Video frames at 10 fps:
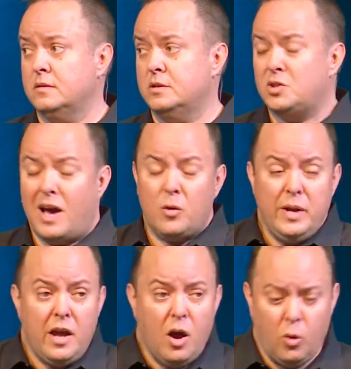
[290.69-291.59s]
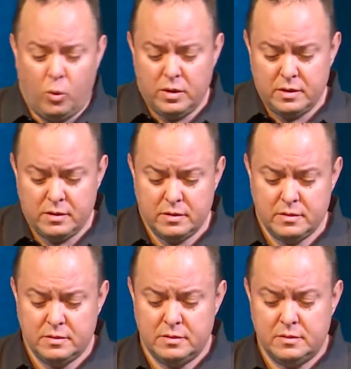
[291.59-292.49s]
So how do we know?
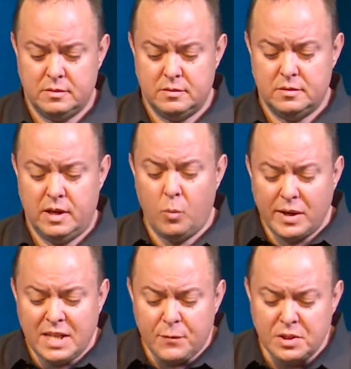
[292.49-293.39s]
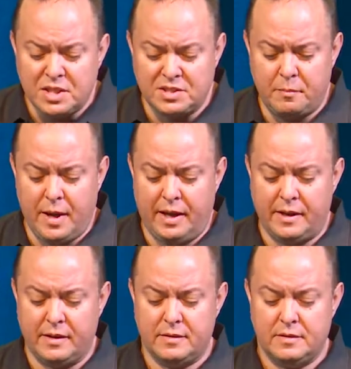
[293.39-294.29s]
And what difference does it
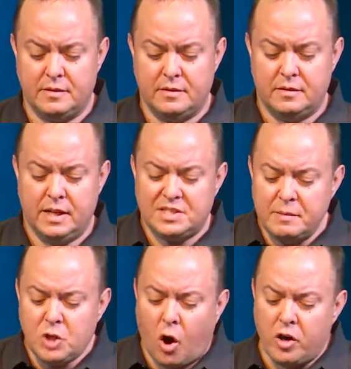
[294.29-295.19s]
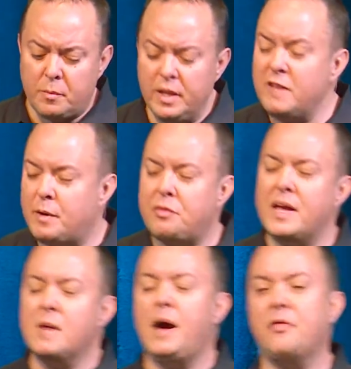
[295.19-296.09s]
make? It seems harder to believe, but
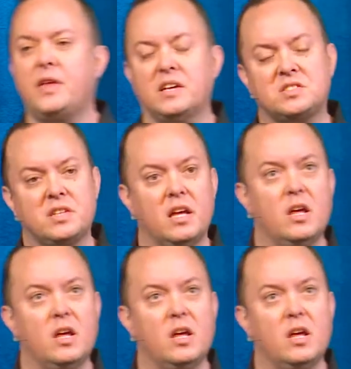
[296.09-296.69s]
think about this.